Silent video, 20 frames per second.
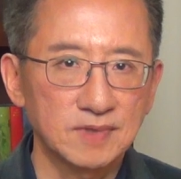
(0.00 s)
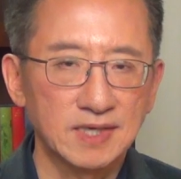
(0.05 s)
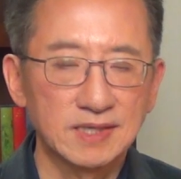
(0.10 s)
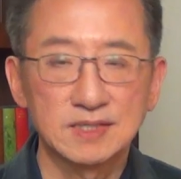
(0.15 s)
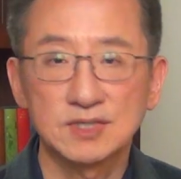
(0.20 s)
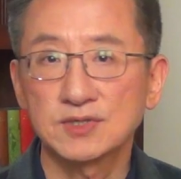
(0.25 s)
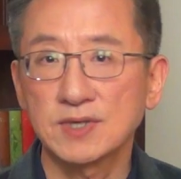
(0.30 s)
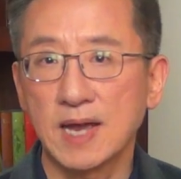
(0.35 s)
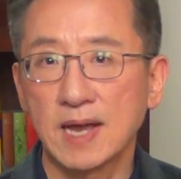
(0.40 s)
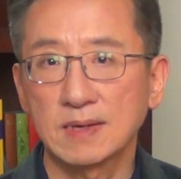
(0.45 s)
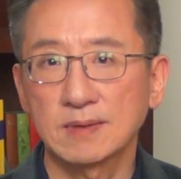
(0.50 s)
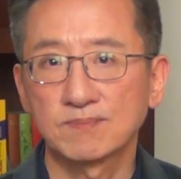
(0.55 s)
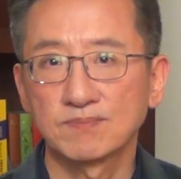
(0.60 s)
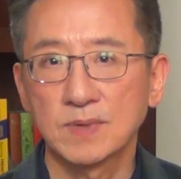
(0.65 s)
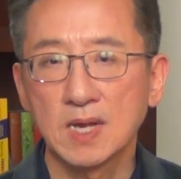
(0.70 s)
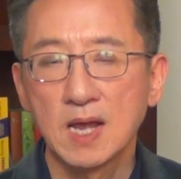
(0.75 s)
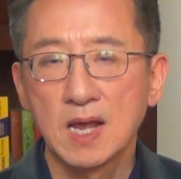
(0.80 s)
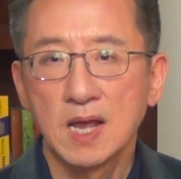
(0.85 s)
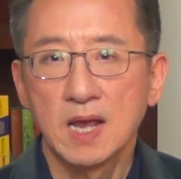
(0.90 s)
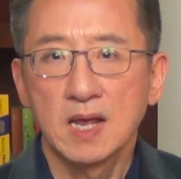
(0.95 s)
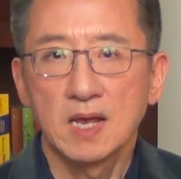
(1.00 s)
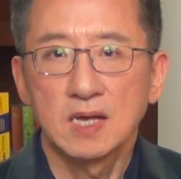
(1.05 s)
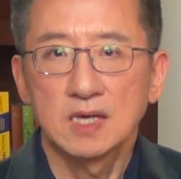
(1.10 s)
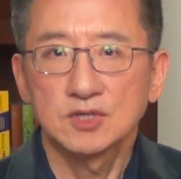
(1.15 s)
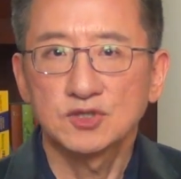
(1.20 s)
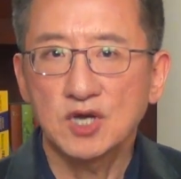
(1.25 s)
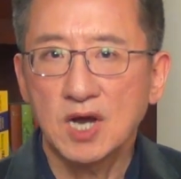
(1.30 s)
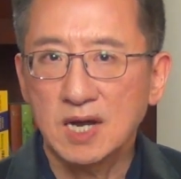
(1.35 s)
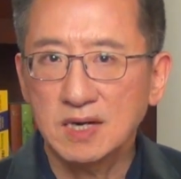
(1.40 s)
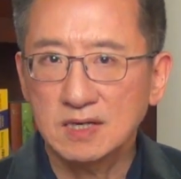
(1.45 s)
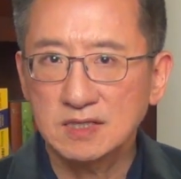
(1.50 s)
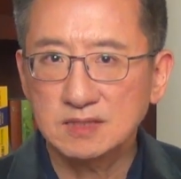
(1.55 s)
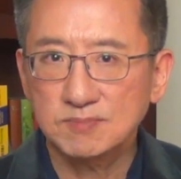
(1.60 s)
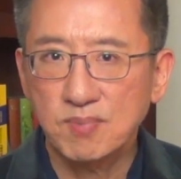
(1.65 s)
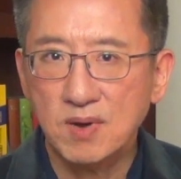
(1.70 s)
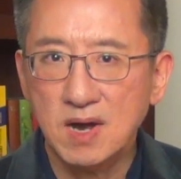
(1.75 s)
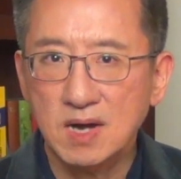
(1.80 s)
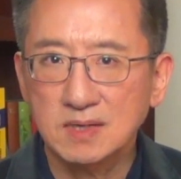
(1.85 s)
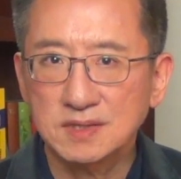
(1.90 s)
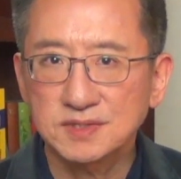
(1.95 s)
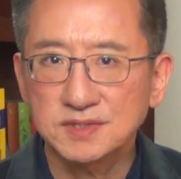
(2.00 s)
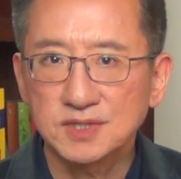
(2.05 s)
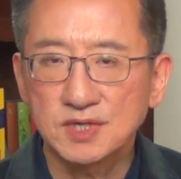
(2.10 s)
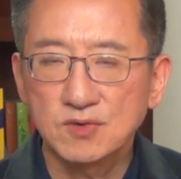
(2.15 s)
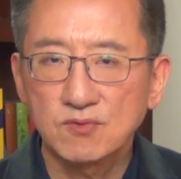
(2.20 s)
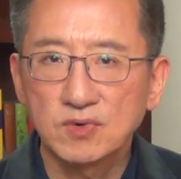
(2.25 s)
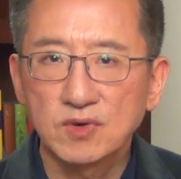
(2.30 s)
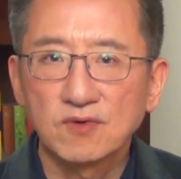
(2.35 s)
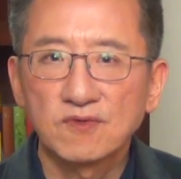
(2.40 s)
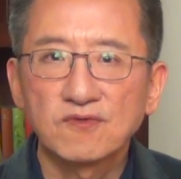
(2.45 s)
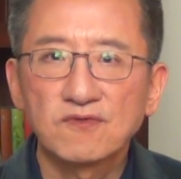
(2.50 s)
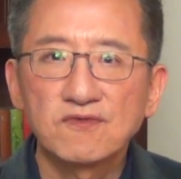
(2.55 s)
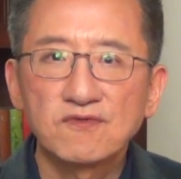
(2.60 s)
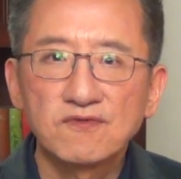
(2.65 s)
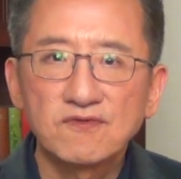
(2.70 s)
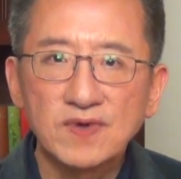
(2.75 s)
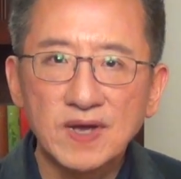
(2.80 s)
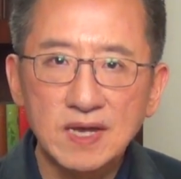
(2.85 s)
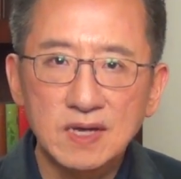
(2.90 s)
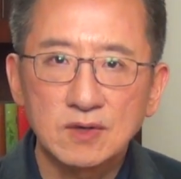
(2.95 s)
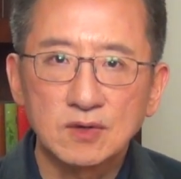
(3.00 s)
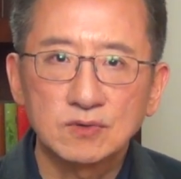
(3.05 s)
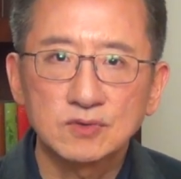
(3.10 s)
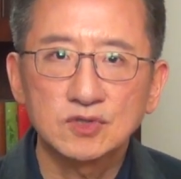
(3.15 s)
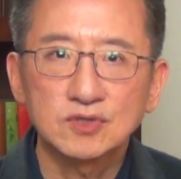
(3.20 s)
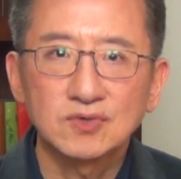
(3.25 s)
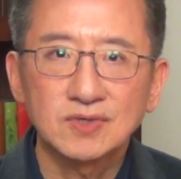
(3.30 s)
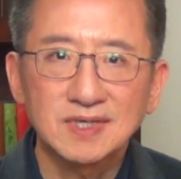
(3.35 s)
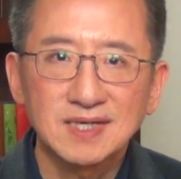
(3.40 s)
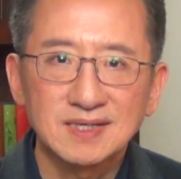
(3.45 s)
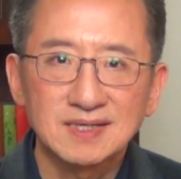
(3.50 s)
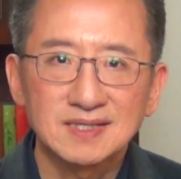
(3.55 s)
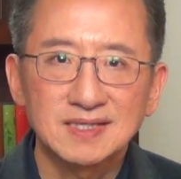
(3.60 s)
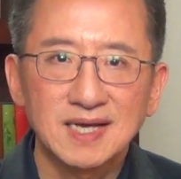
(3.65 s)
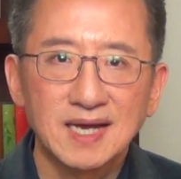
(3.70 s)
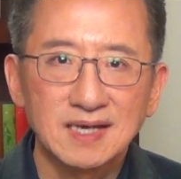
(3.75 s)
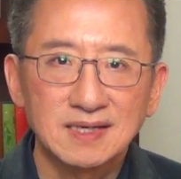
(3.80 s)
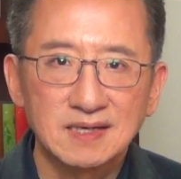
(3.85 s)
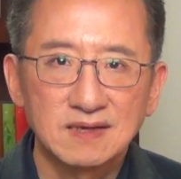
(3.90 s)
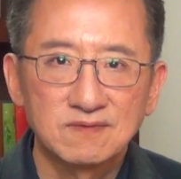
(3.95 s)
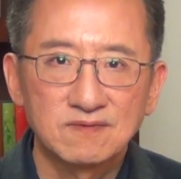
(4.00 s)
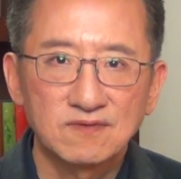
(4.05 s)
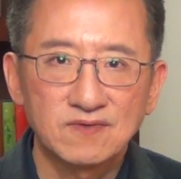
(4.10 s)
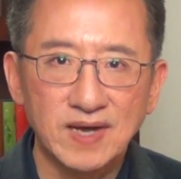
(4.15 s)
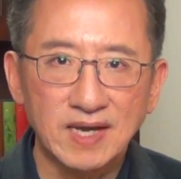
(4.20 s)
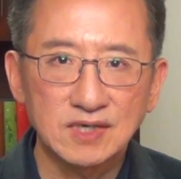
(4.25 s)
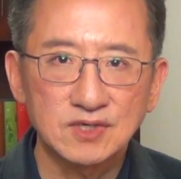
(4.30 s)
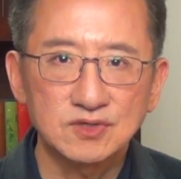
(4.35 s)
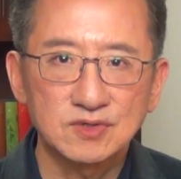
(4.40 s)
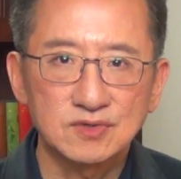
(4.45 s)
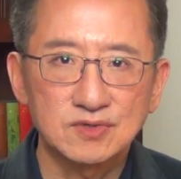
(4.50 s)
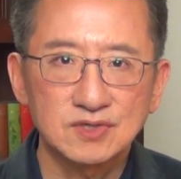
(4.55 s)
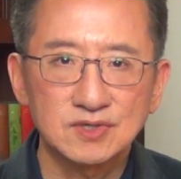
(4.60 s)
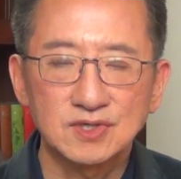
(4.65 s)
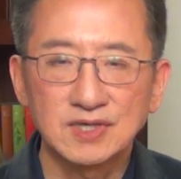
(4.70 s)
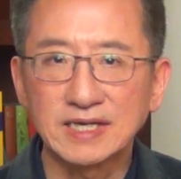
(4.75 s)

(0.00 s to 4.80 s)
It said, China's policy will fail to contain infections,